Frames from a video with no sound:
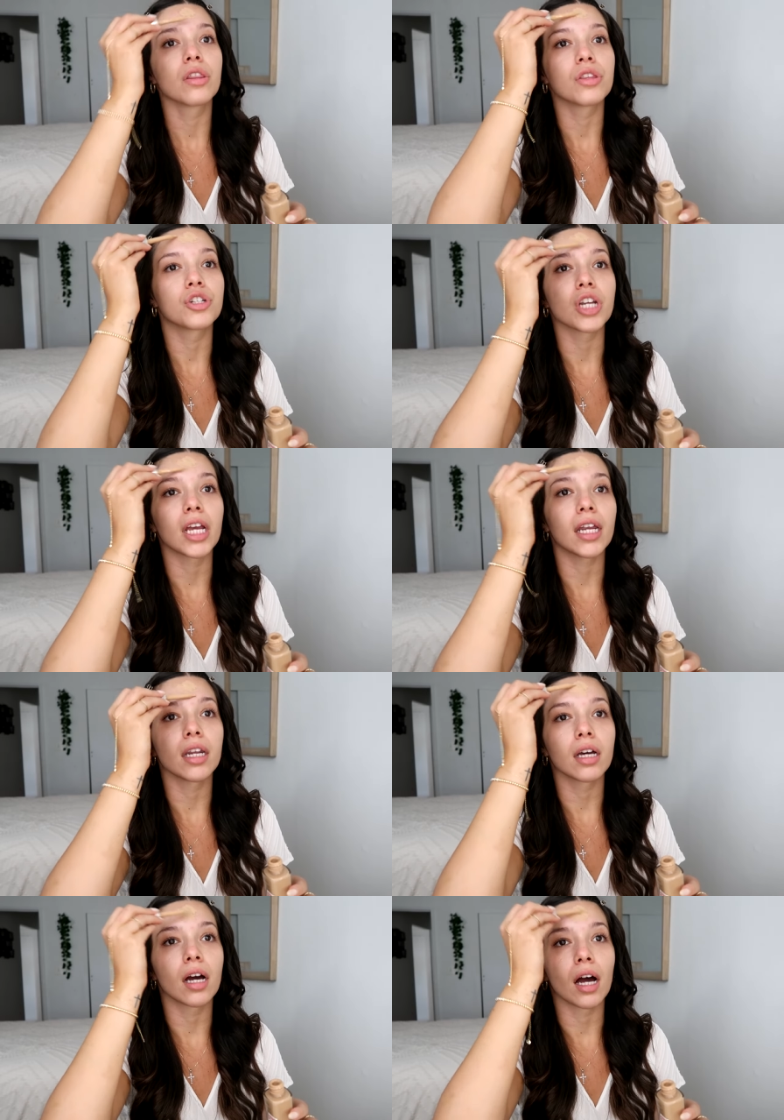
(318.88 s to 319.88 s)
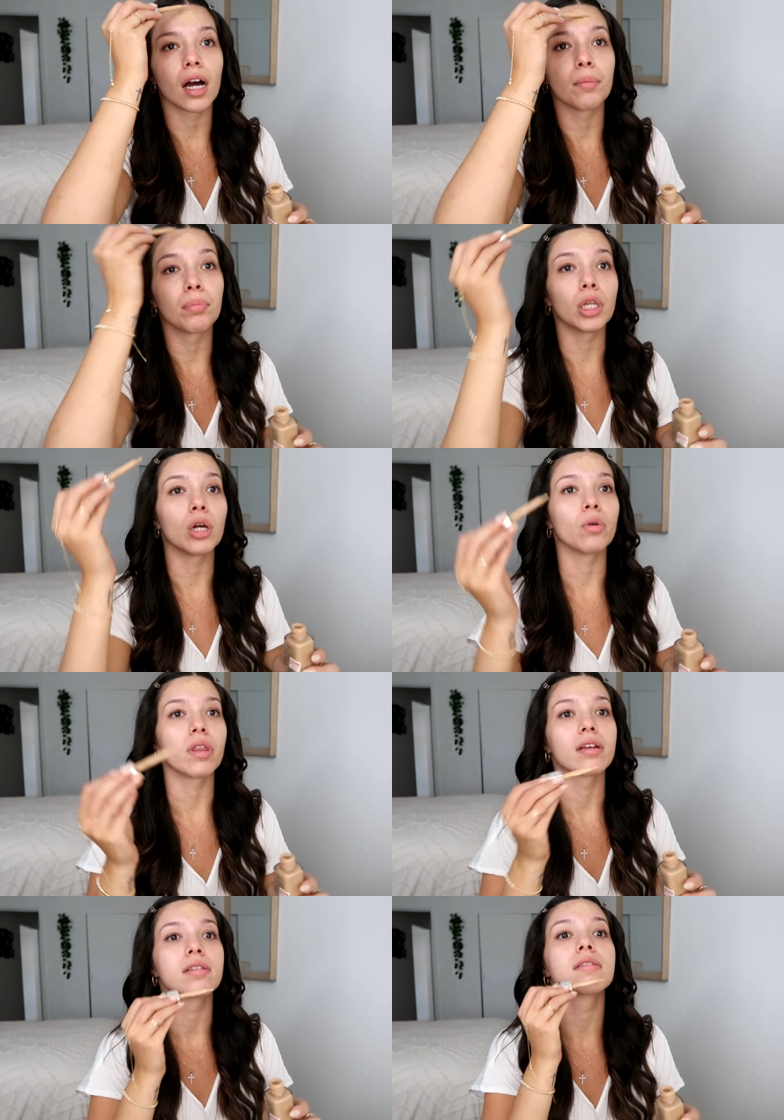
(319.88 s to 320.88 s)
the shade below
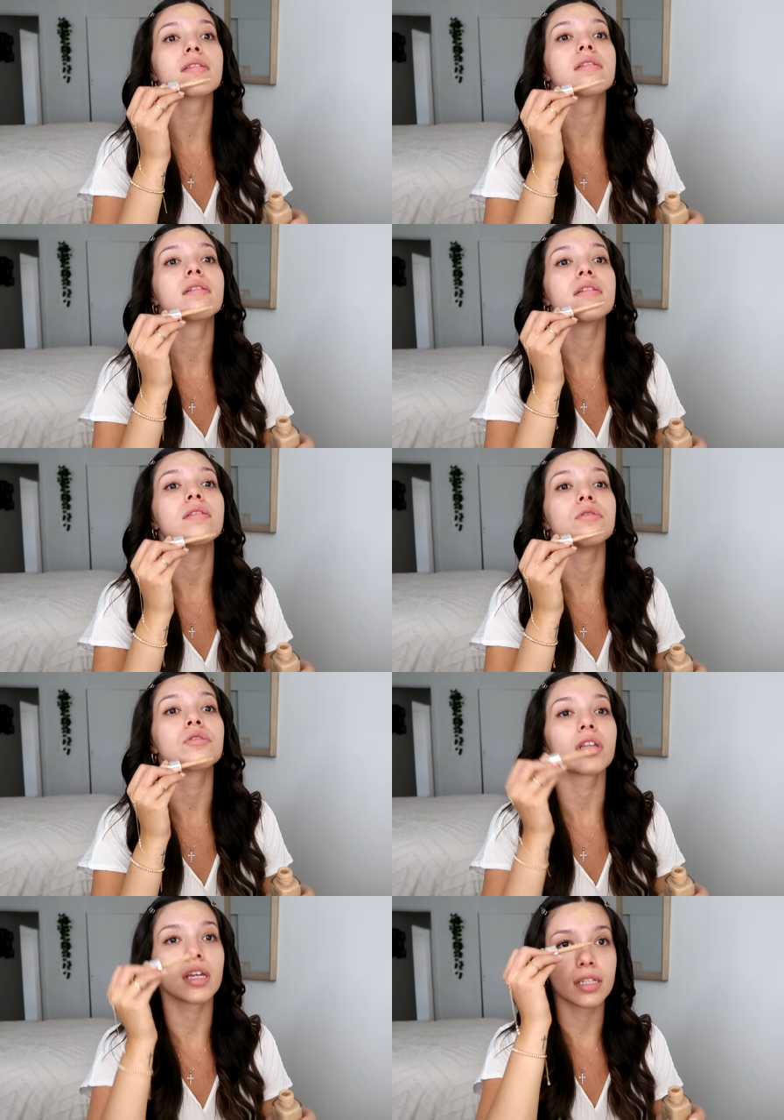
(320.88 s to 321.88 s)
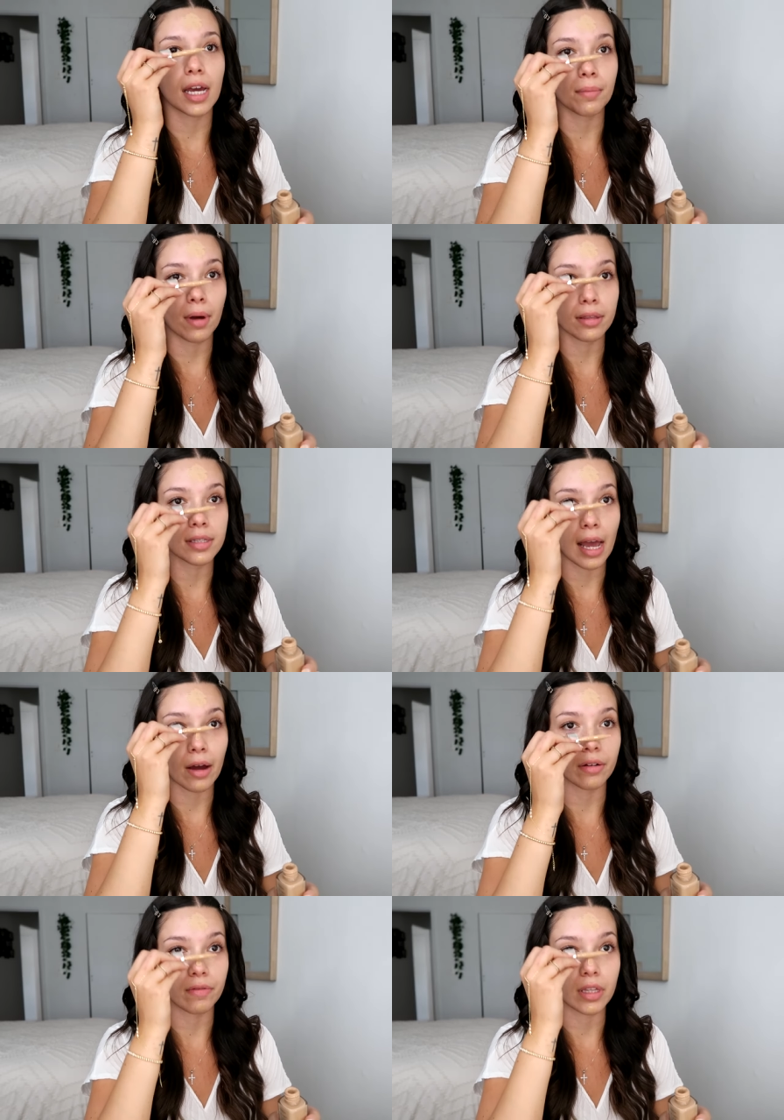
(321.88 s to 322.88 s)
this usually 10 months
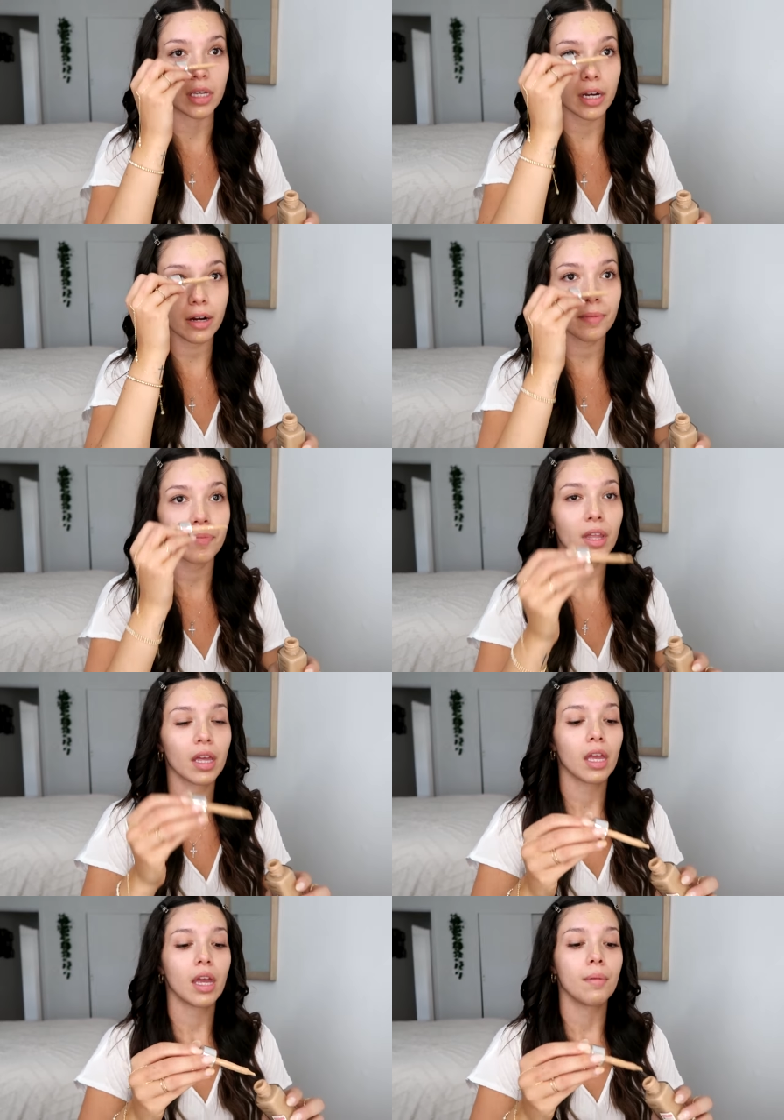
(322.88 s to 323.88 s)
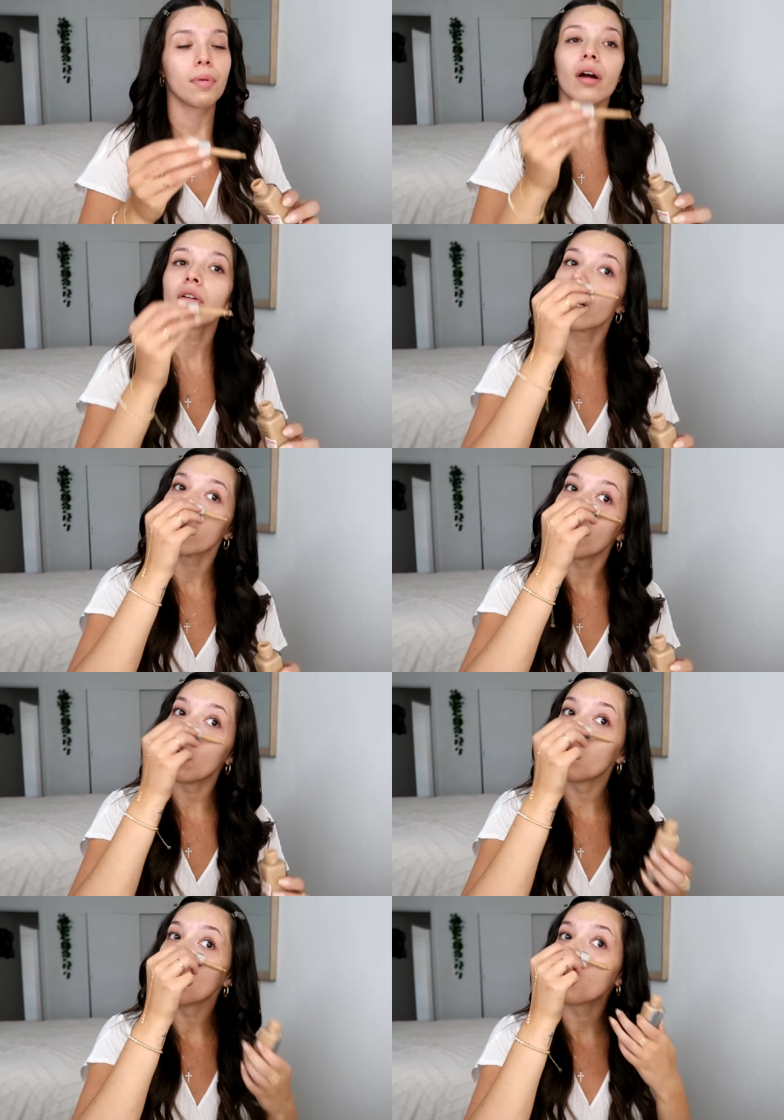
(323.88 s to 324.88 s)
out of the year. But right
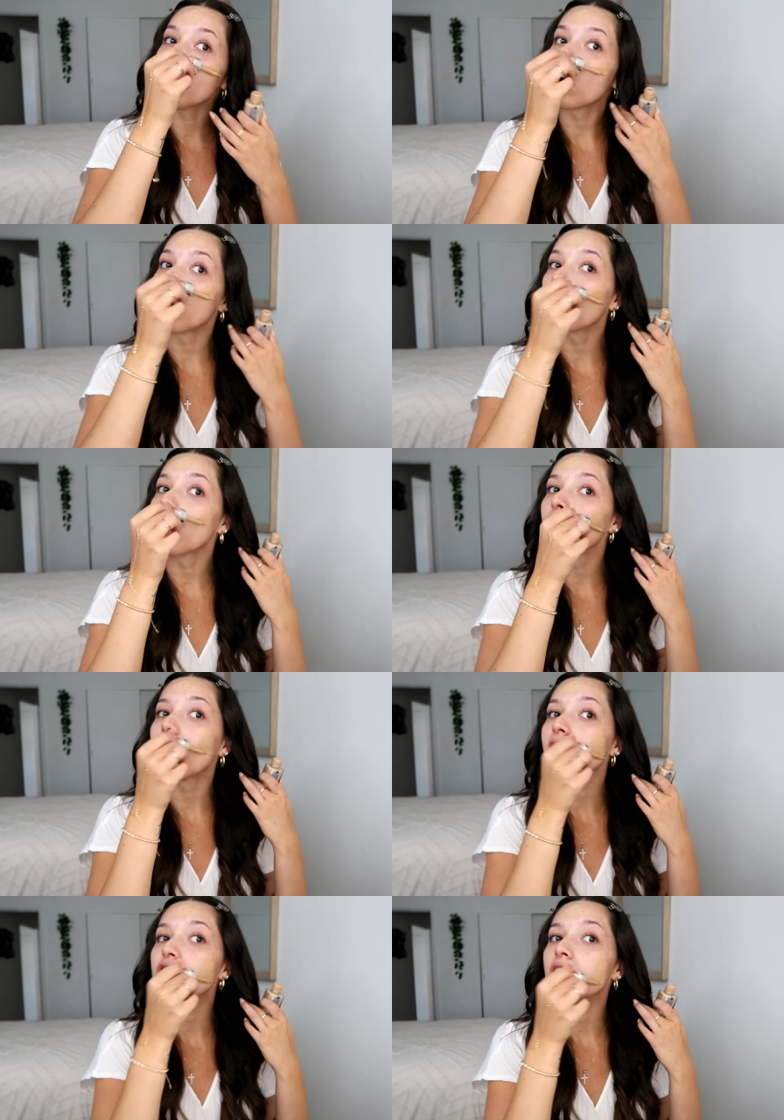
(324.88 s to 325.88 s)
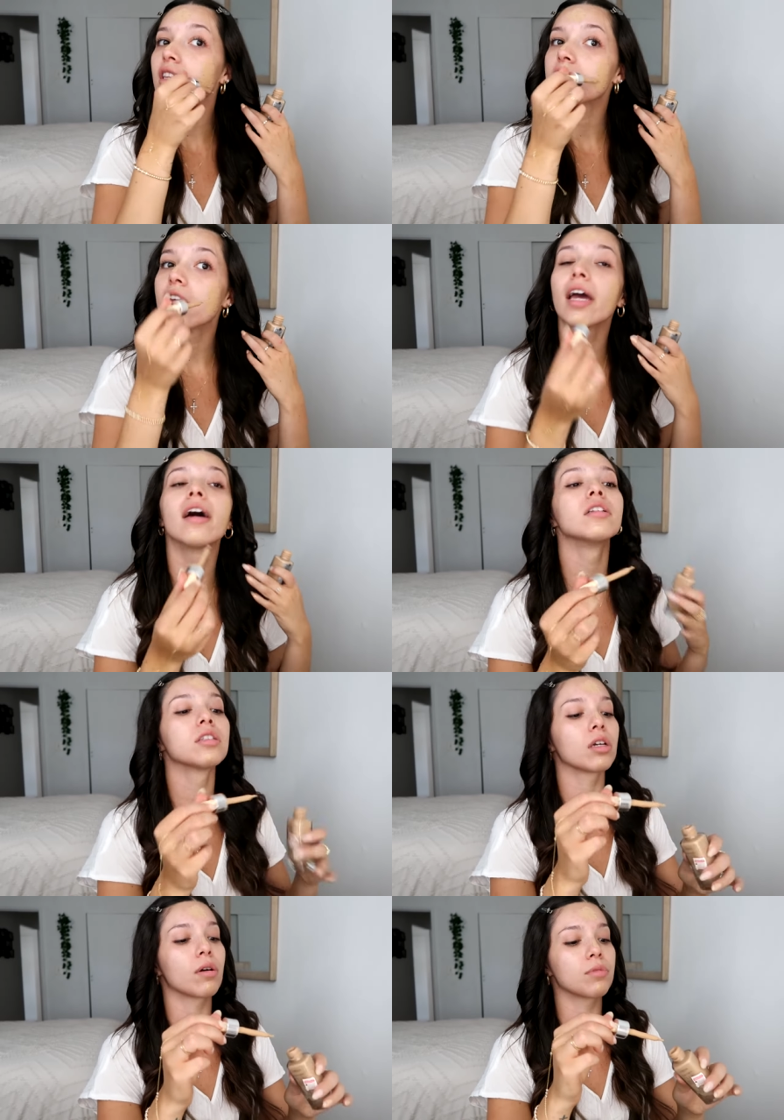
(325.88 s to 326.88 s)
now we are matching the tan,
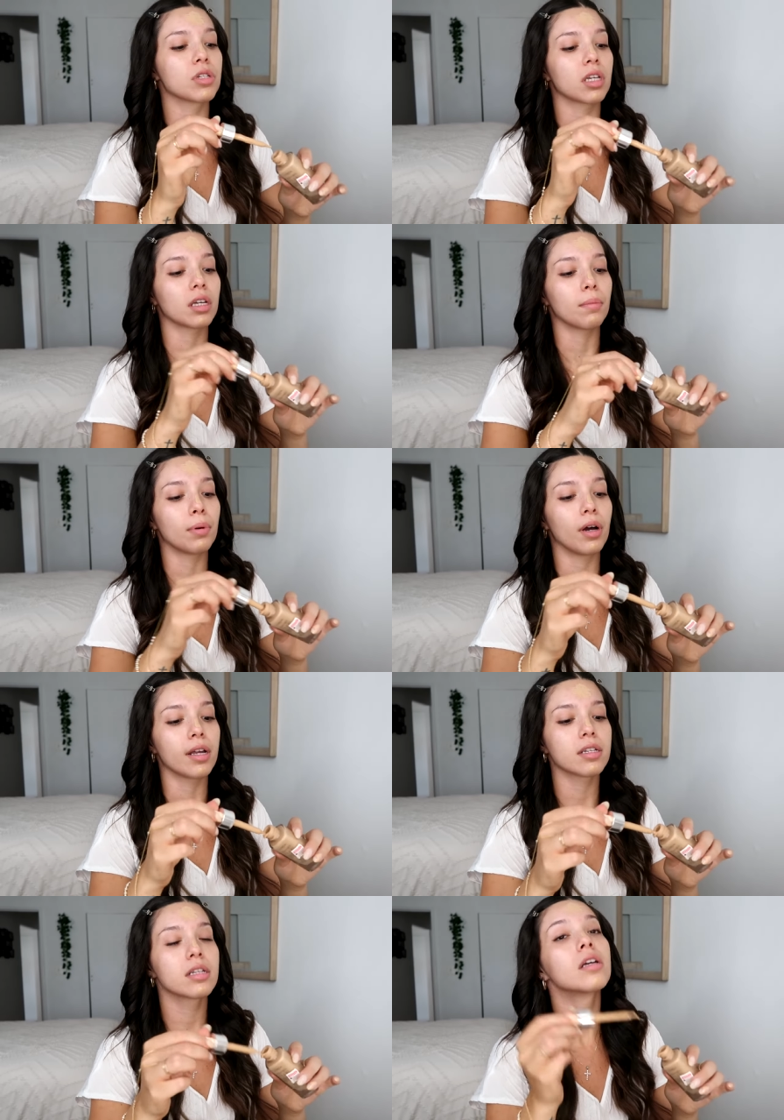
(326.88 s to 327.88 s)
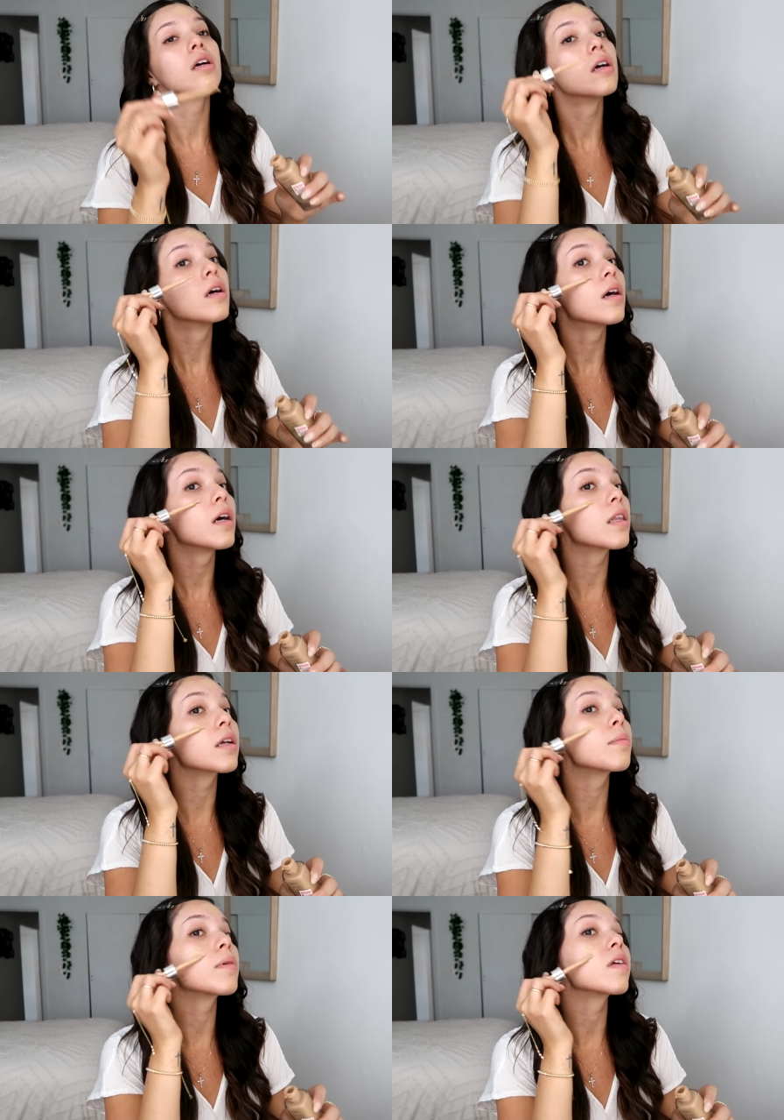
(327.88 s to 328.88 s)
so I'm just gonna put a
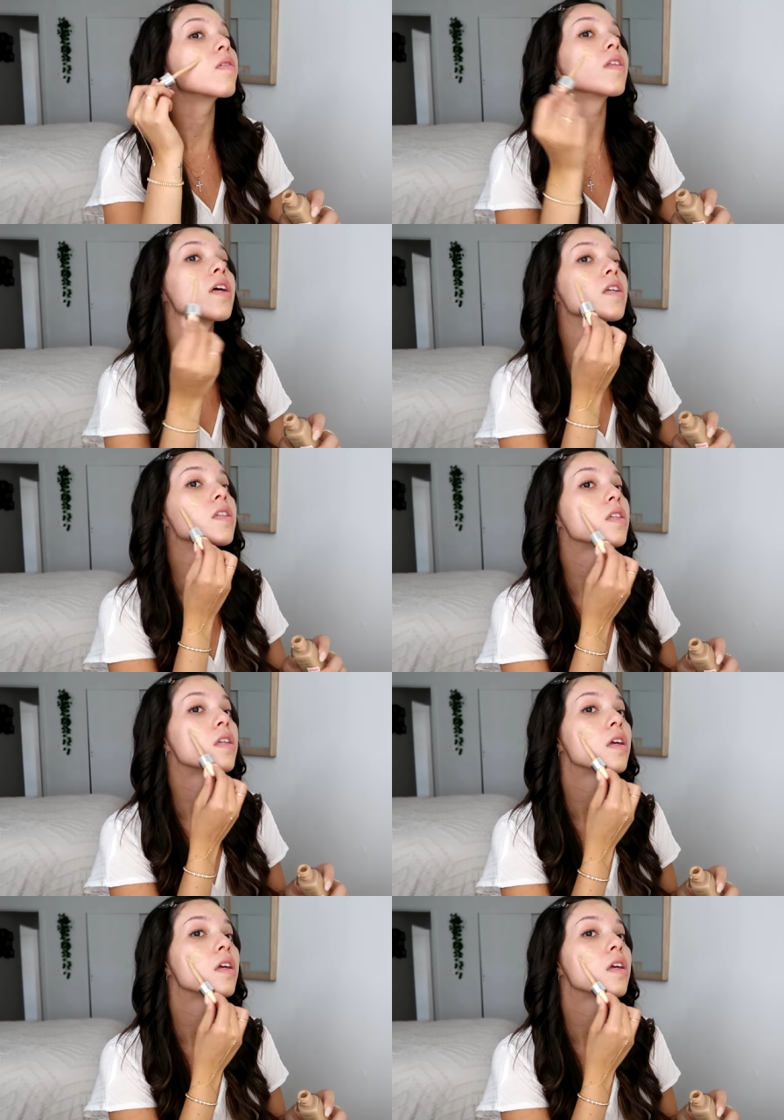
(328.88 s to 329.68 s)
little bit of this.